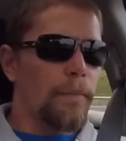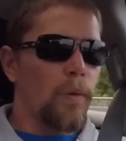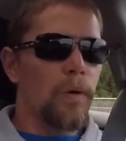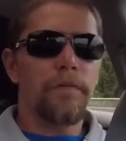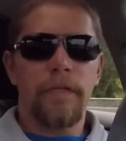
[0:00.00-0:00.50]

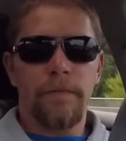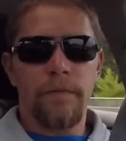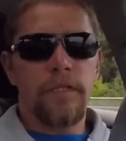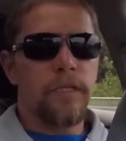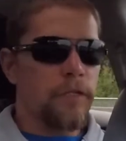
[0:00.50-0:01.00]
more of a
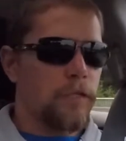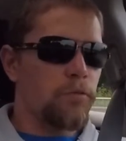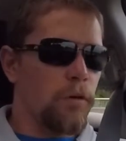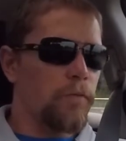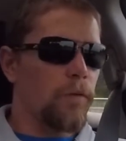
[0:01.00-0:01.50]
difference than just
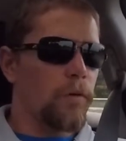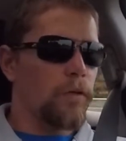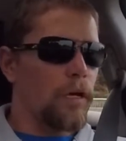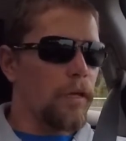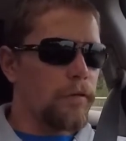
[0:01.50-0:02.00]

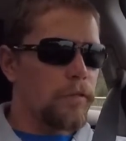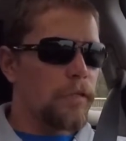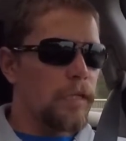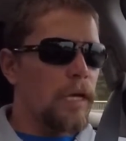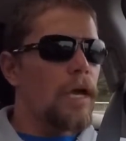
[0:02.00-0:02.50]
$2,400.
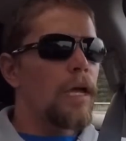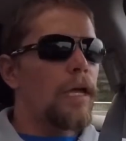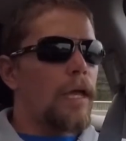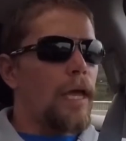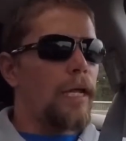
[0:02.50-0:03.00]

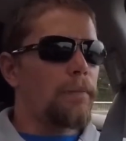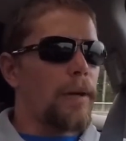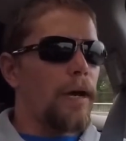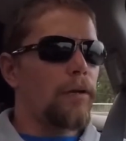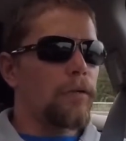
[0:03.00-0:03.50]
And
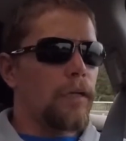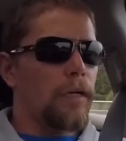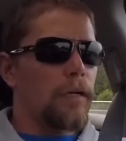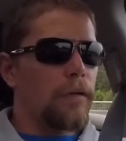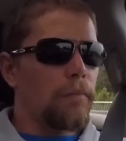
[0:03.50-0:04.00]
about
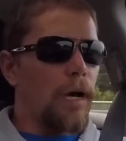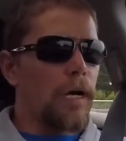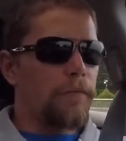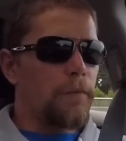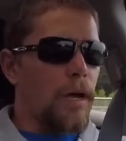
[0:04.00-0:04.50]

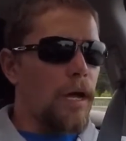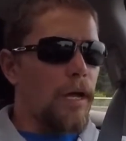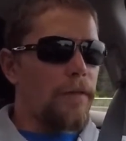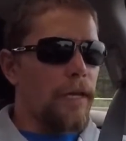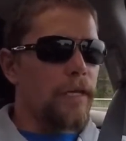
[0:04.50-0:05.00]
mod for
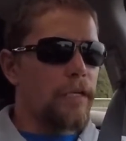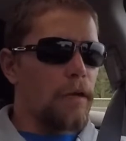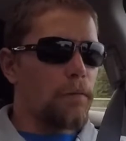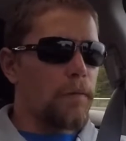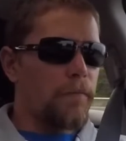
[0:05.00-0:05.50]
mod, the SI
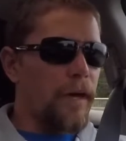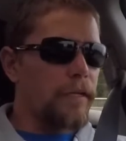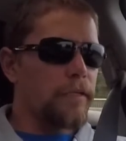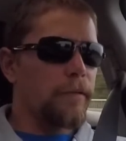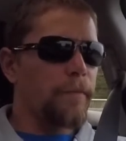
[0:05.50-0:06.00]
will be
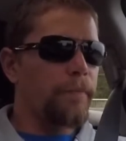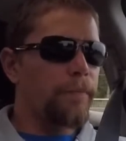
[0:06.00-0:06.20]
faster.